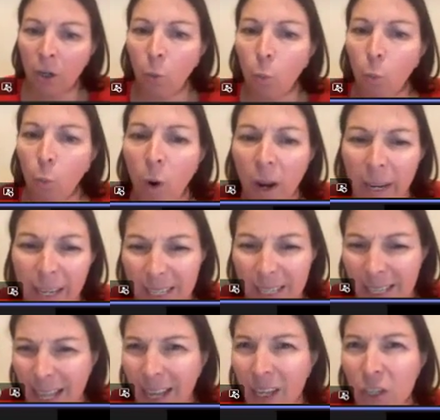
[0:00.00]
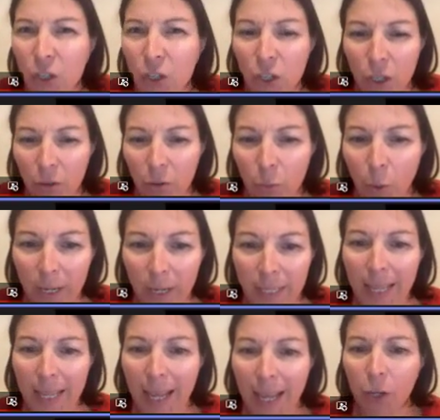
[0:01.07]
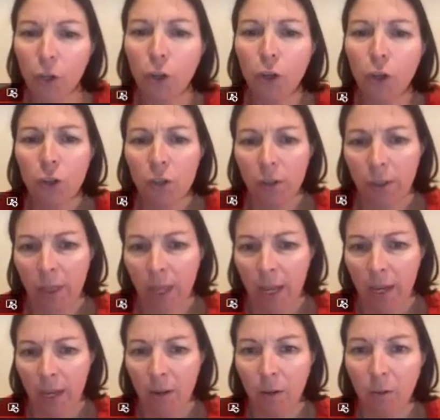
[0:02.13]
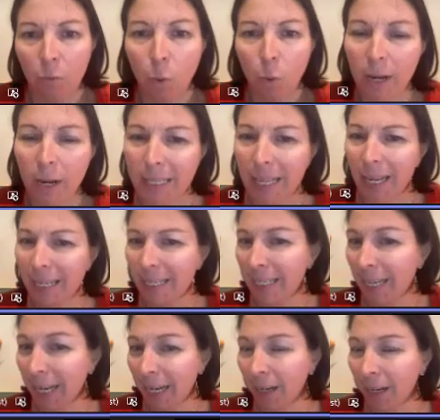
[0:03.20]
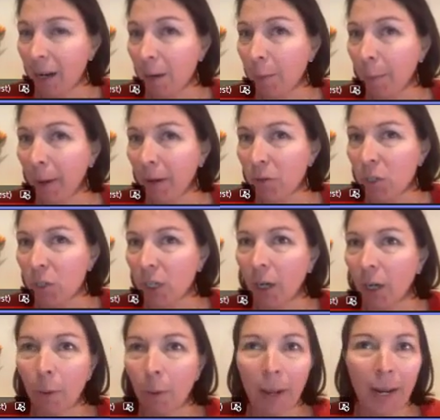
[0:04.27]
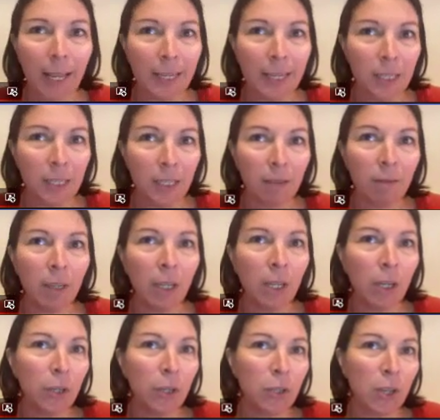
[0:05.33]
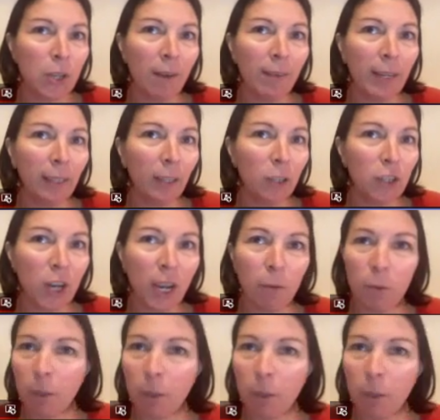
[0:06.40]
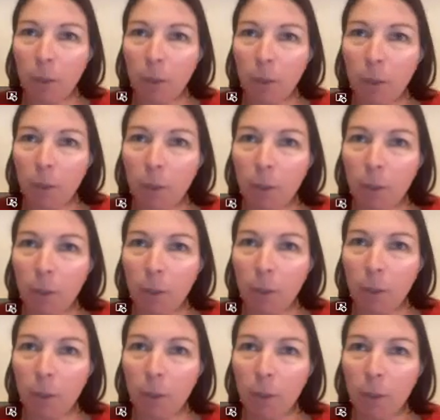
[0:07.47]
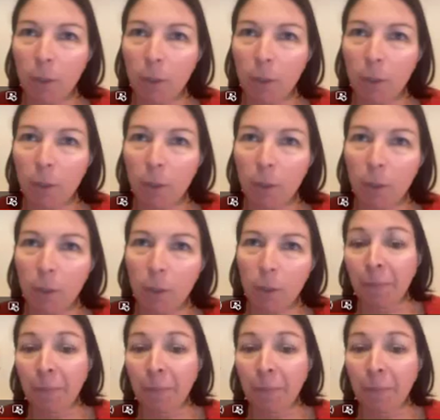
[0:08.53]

why is that a do? Why is that a good thing? Why is that a tick and I'm about to go up a ladder? So have a little chat with the person next to you or in your class,